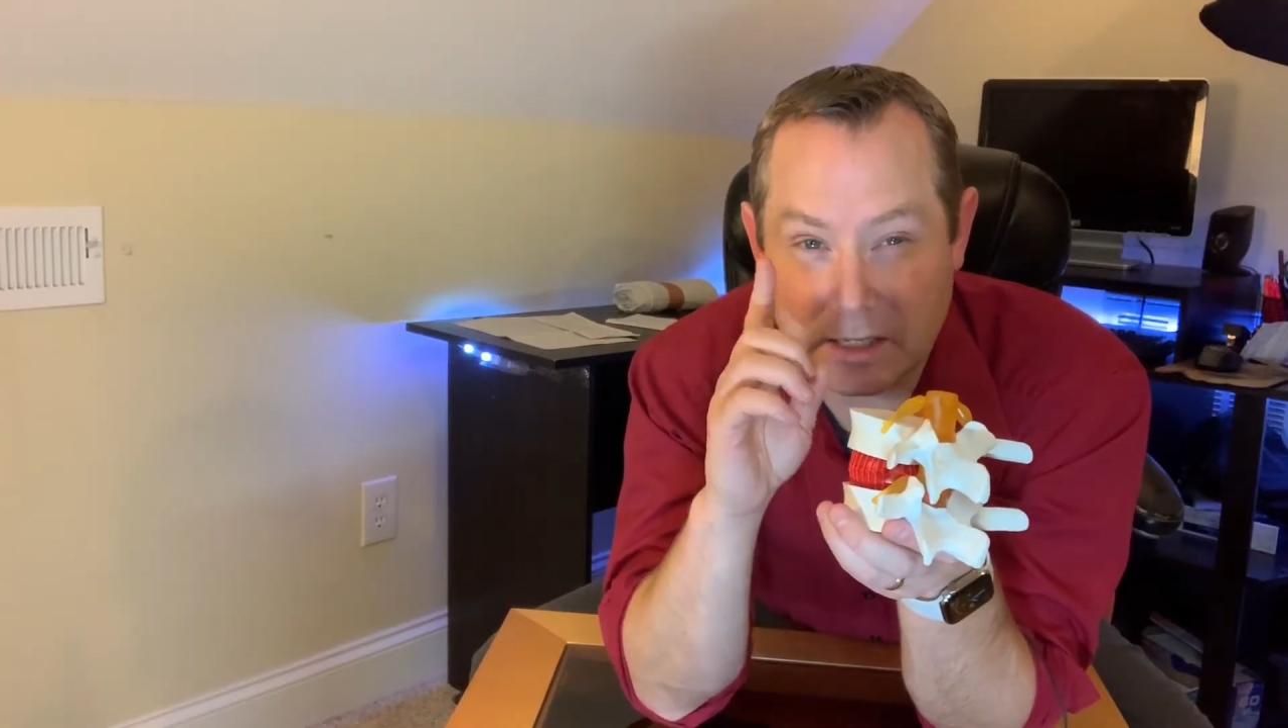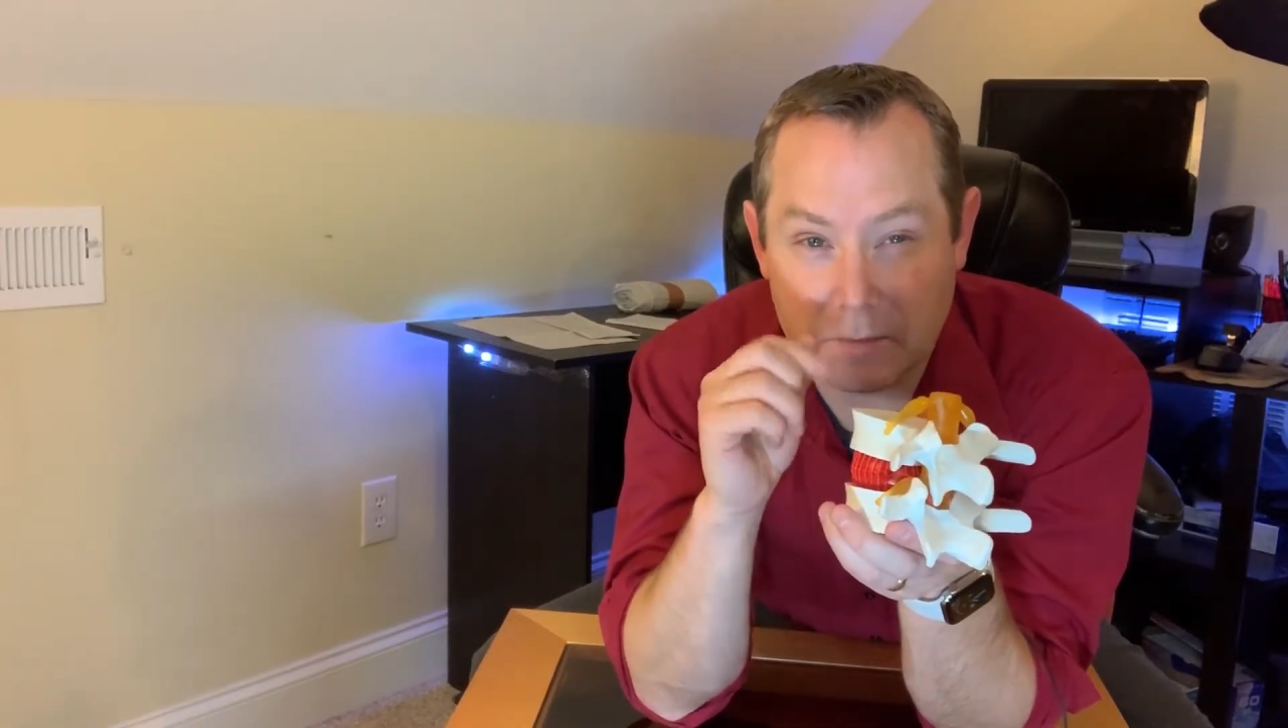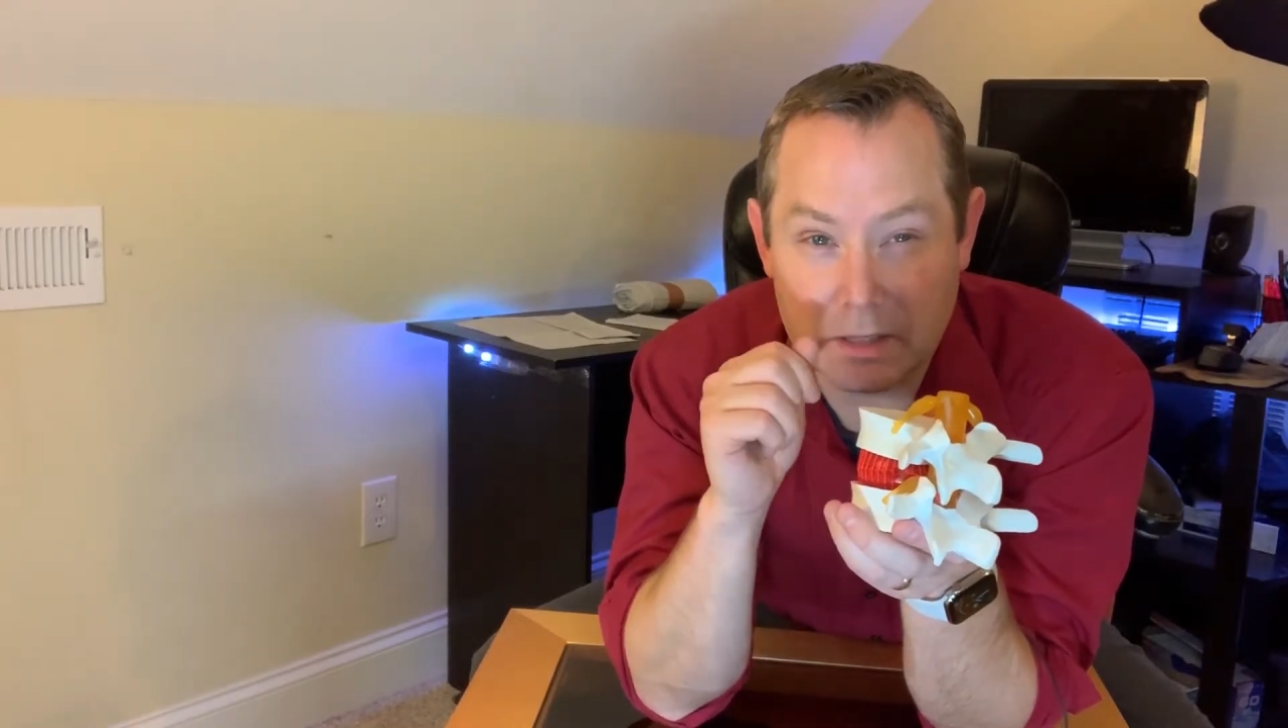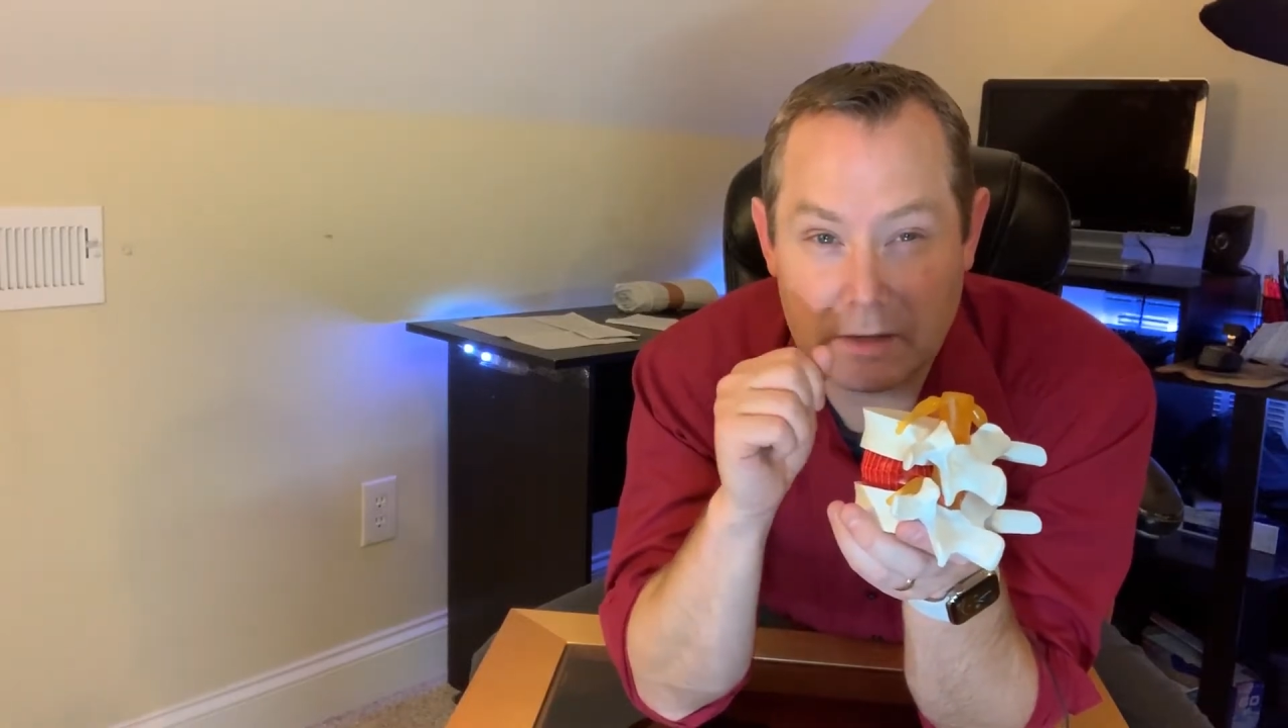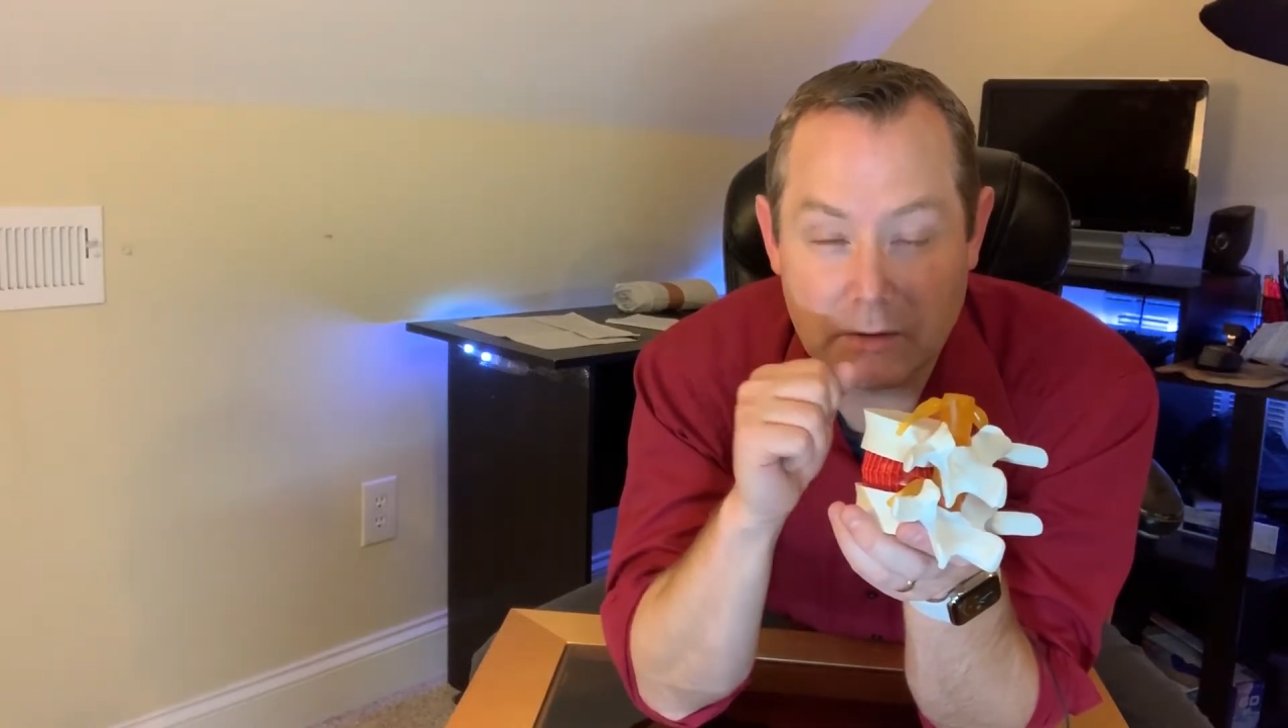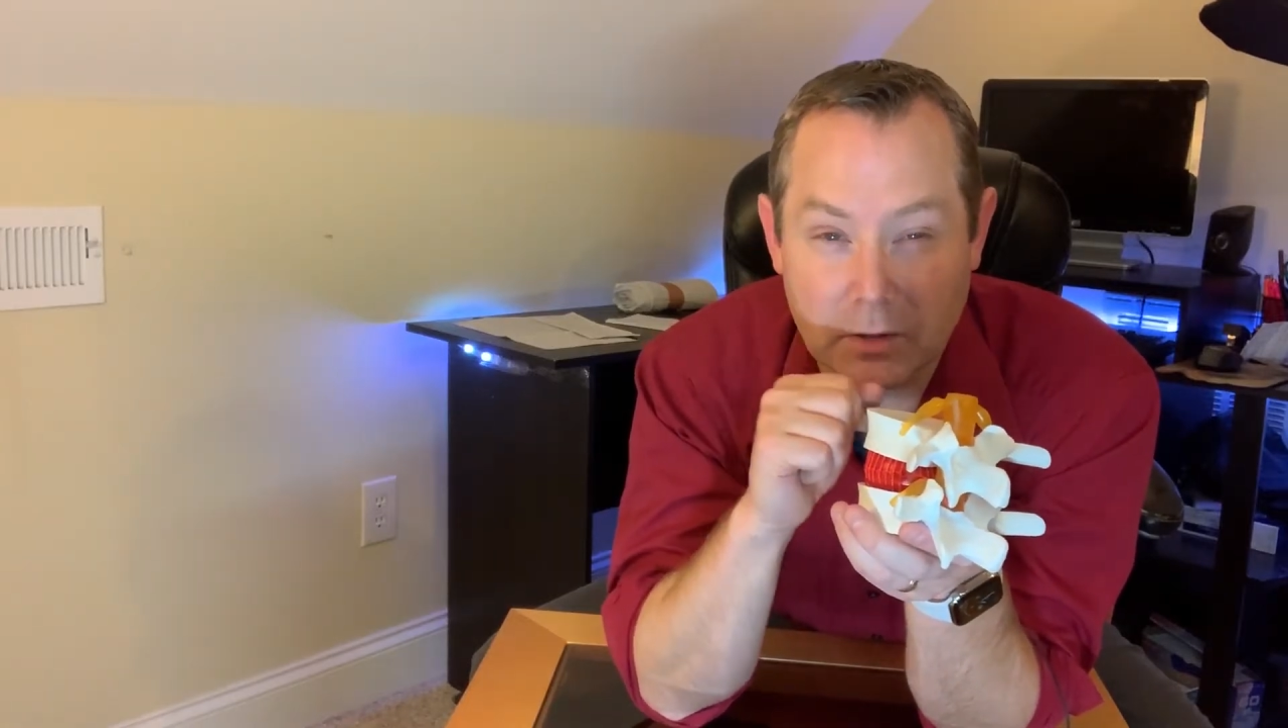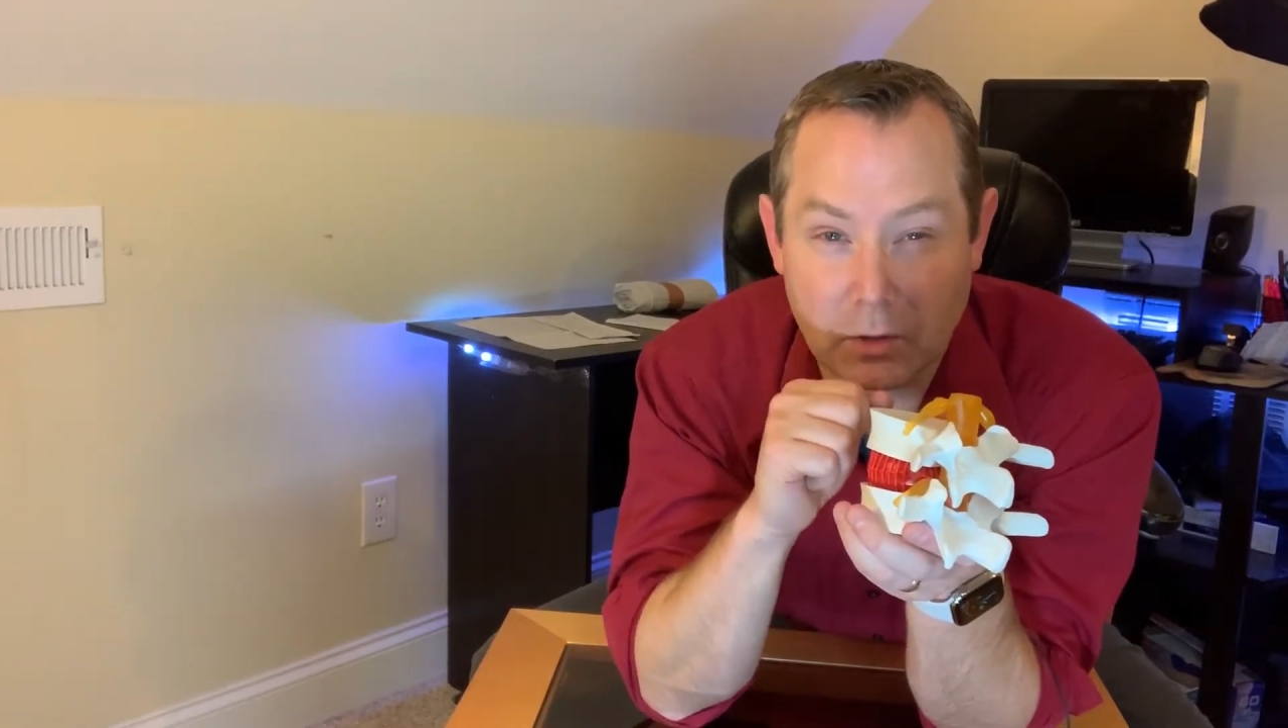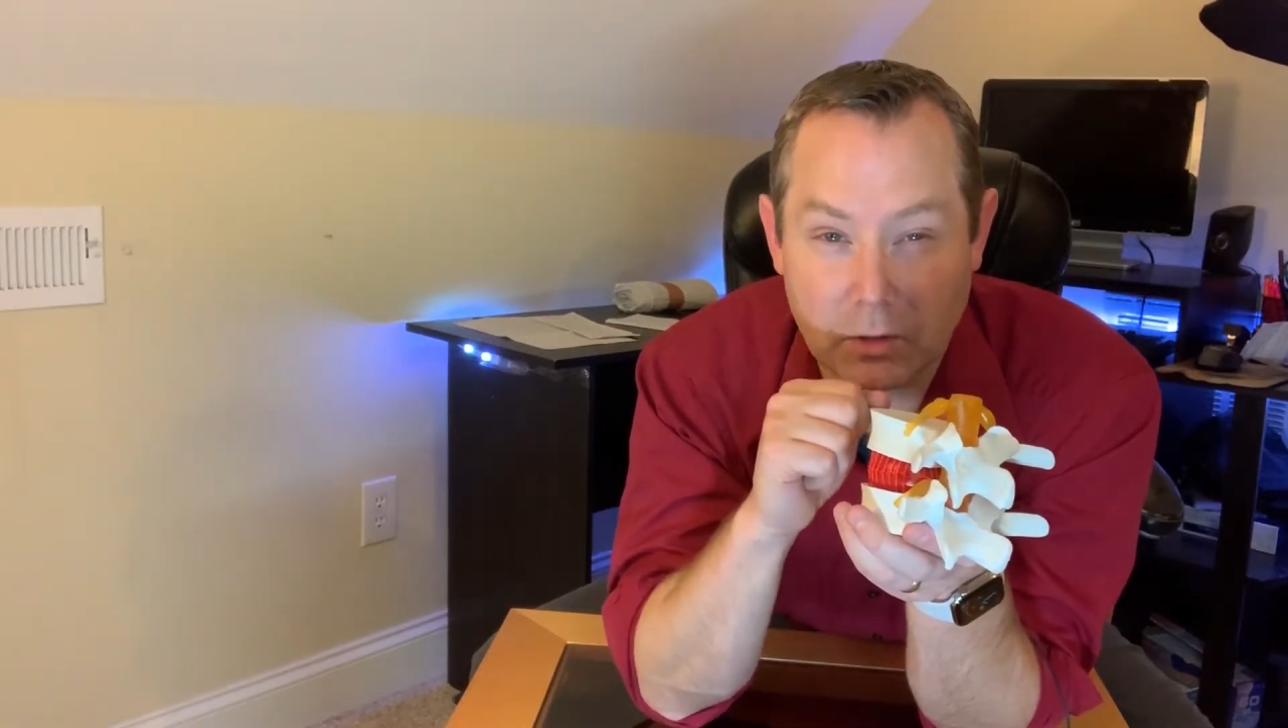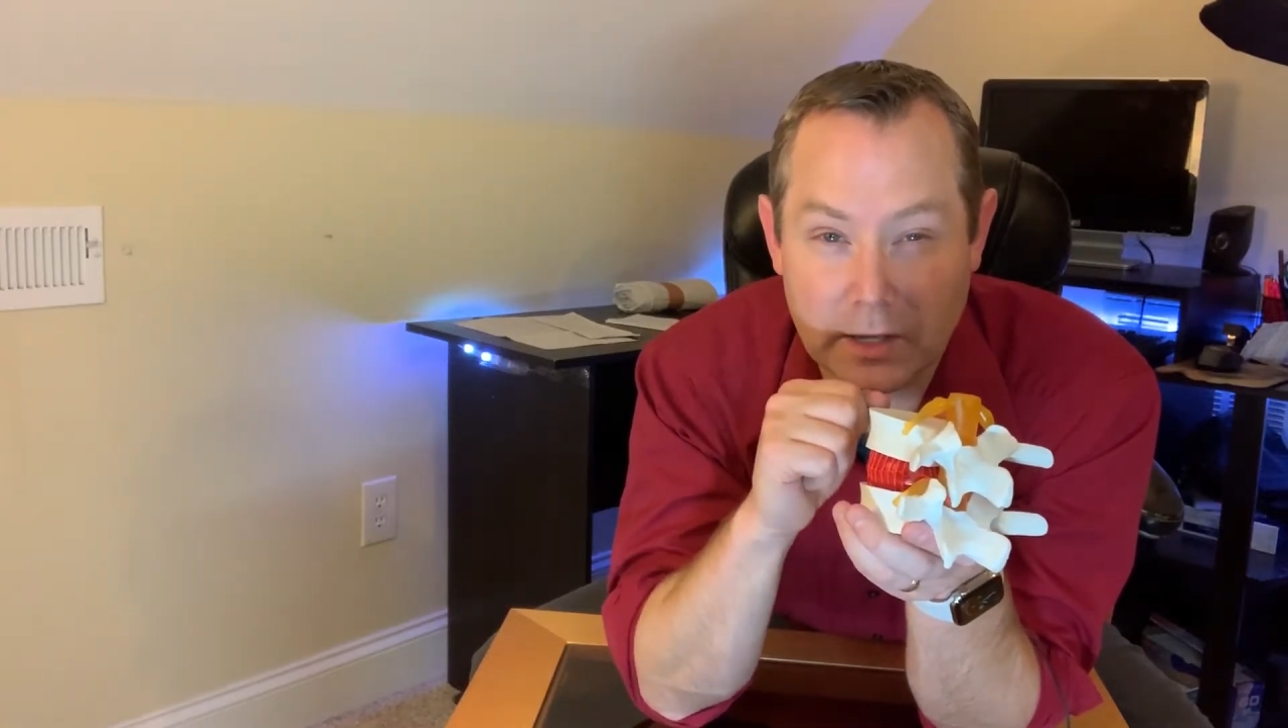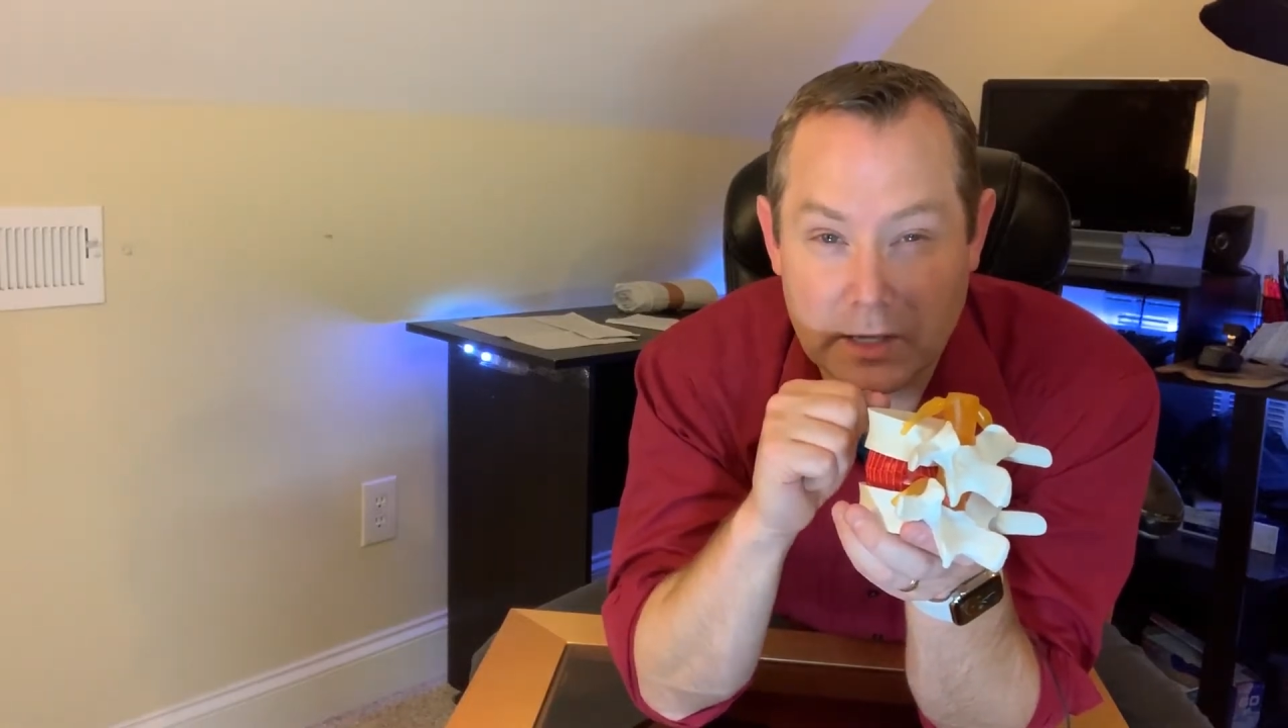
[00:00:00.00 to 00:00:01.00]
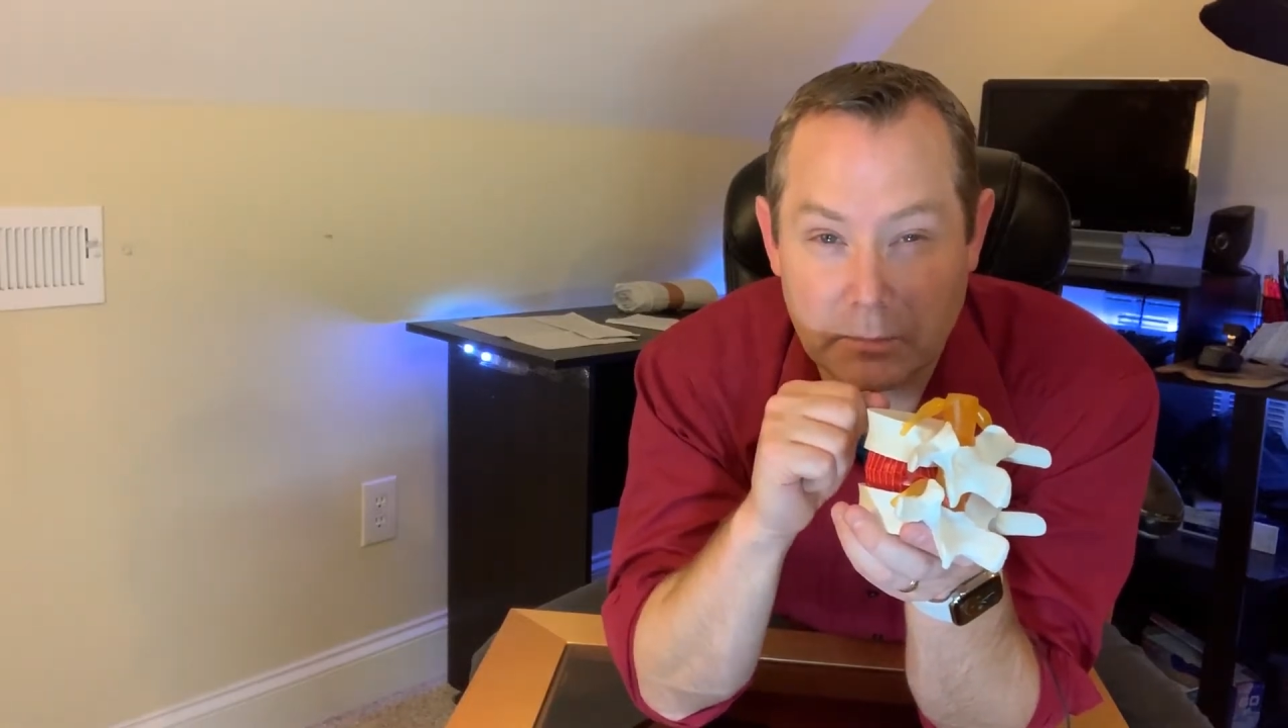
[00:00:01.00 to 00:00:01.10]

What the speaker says: I'm going to give you a little link